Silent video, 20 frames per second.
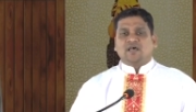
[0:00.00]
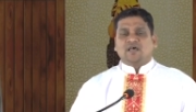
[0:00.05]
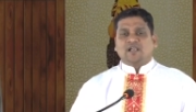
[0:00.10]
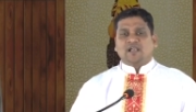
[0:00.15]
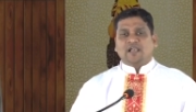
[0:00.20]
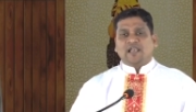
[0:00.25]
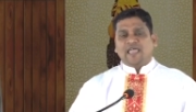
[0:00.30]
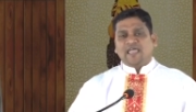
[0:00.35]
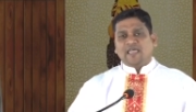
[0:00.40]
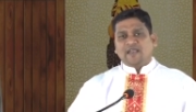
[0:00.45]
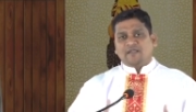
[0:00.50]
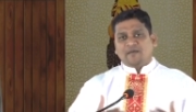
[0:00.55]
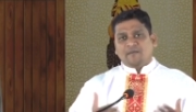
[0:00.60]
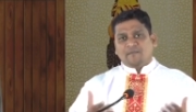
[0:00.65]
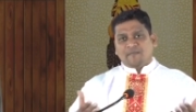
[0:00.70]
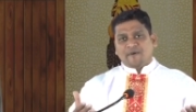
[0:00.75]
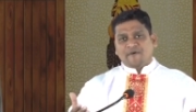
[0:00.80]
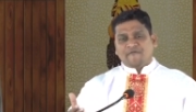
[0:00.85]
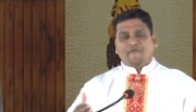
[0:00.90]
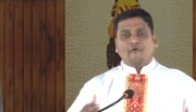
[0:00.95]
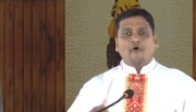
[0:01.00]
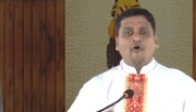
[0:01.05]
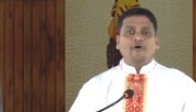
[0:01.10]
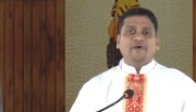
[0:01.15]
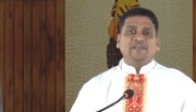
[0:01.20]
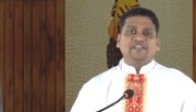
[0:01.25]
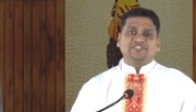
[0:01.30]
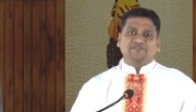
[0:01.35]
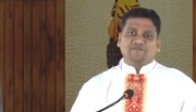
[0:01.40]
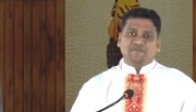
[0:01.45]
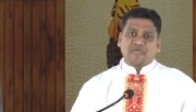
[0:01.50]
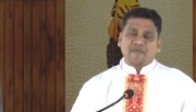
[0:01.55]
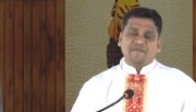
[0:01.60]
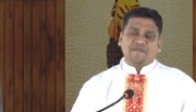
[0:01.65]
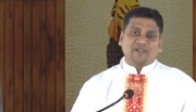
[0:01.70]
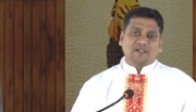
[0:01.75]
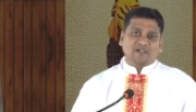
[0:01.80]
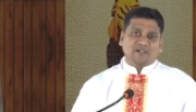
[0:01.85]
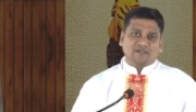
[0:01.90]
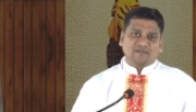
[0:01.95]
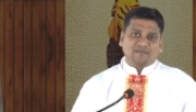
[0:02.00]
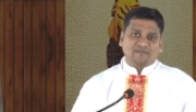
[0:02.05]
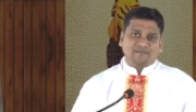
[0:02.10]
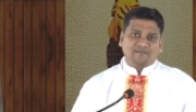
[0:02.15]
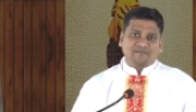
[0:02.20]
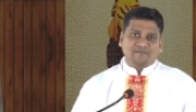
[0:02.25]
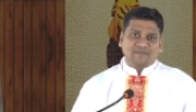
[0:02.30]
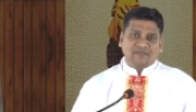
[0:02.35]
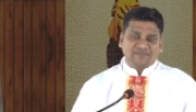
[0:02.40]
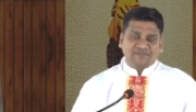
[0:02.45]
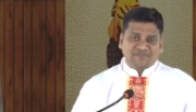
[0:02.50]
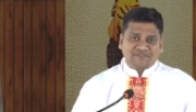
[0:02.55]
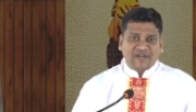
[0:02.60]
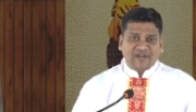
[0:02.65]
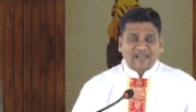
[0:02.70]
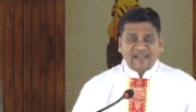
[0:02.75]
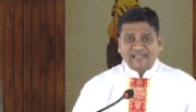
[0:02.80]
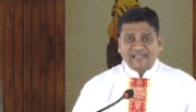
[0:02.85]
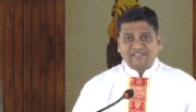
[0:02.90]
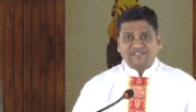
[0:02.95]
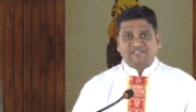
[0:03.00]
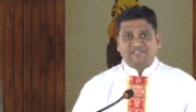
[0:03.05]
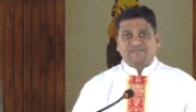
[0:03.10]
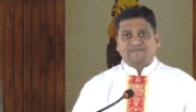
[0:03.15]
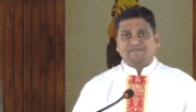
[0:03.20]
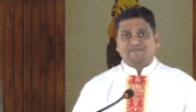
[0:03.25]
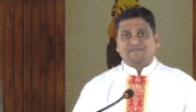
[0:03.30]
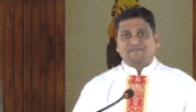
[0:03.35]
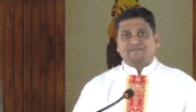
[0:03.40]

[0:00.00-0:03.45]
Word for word: laid before his people, Israelites,